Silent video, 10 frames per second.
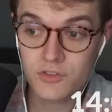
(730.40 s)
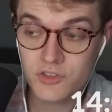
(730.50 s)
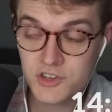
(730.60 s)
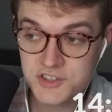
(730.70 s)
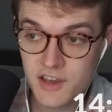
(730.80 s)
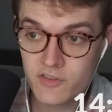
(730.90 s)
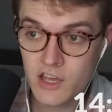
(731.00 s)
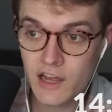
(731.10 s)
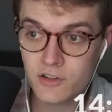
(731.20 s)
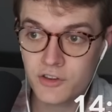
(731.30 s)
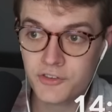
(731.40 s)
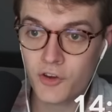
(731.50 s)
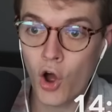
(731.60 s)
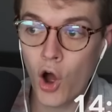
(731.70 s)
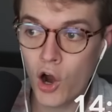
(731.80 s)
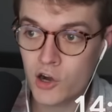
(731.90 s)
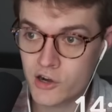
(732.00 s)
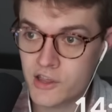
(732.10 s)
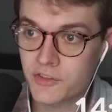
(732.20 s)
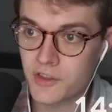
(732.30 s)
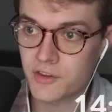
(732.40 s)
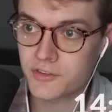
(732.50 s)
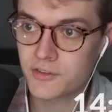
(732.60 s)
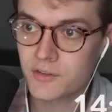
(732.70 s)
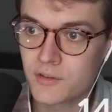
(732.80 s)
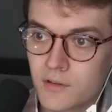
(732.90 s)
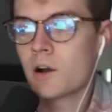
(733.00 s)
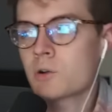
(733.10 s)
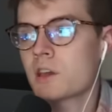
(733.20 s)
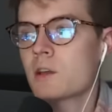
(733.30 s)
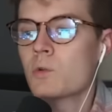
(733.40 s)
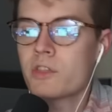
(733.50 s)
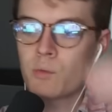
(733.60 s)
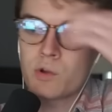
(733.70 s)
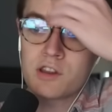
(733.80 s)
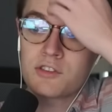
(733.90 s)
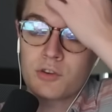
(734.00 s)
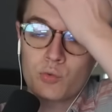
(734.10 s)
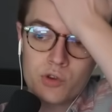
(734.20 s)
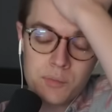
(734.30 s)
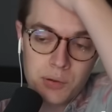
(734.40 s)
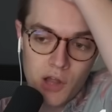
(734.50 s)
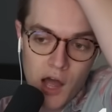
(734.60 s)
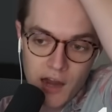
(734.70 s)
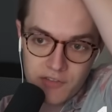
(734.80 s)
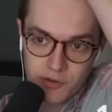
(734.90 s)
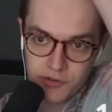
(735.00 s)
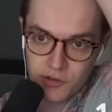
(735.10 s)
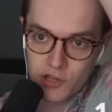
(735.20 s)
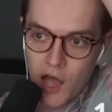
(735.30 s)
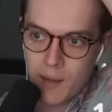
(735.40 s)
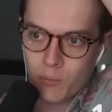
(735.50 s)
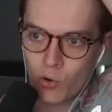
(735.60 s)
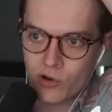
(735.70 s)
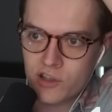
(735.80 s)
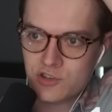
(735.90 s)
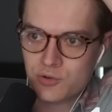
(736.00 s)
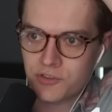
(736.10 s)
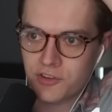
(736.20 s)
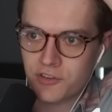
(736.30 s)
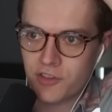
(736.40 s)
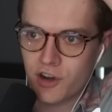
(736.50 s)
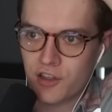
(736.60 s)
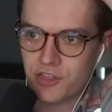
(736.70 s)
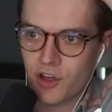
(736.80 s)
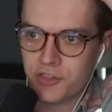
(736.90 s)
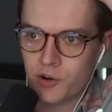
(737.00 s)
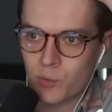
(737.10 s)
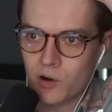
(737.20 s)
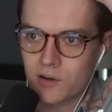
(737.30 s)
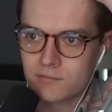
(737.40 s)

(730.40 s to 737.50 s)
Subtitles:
The Sevy Islands are in this. Okay, well then we need to replot. There's a lot more entrances than I thought there were.